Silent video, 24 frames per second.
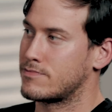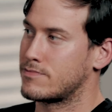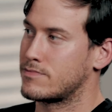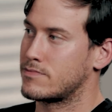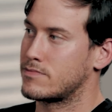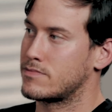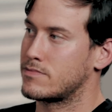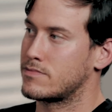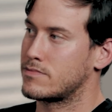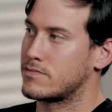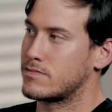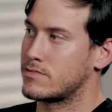
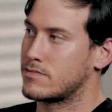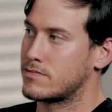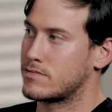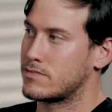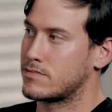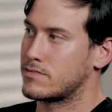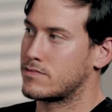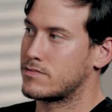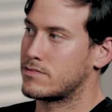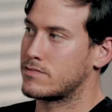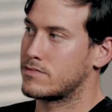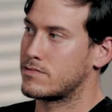
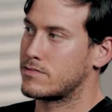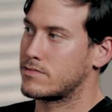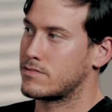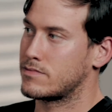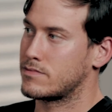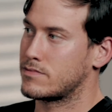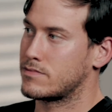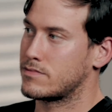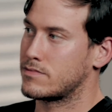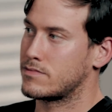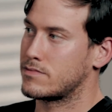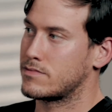
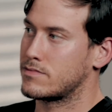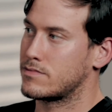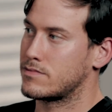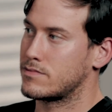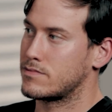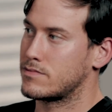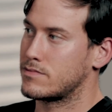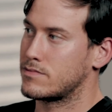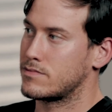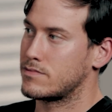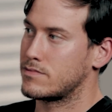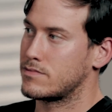
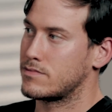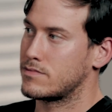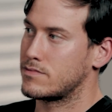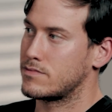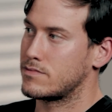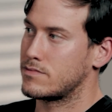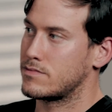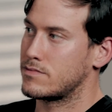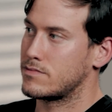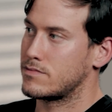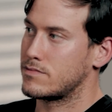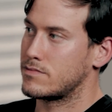
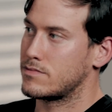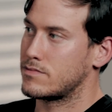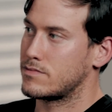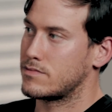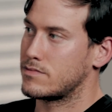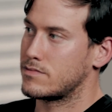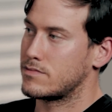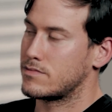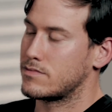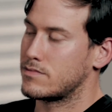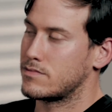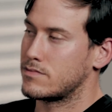
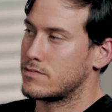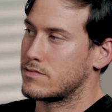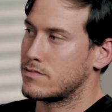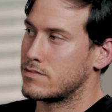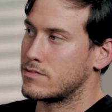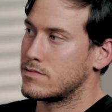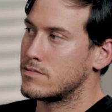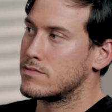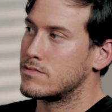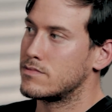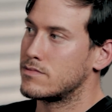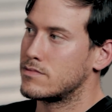
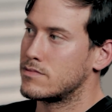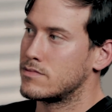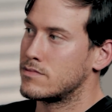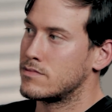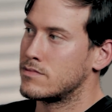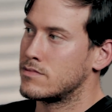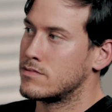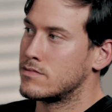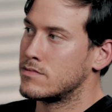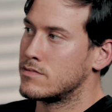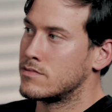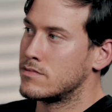
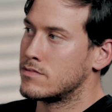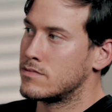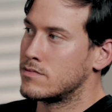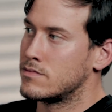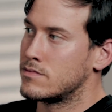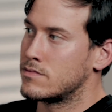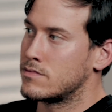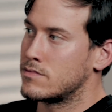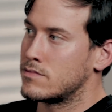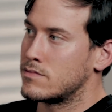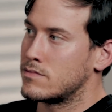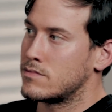
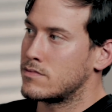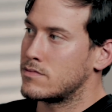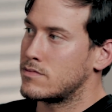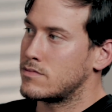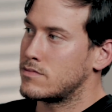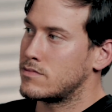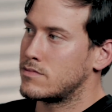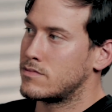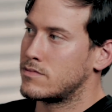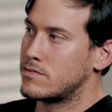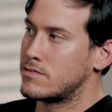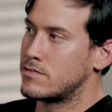
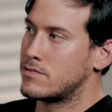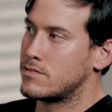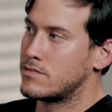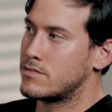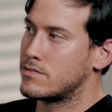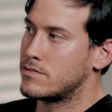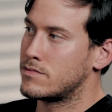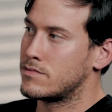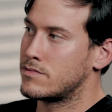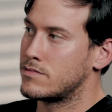(not speaking)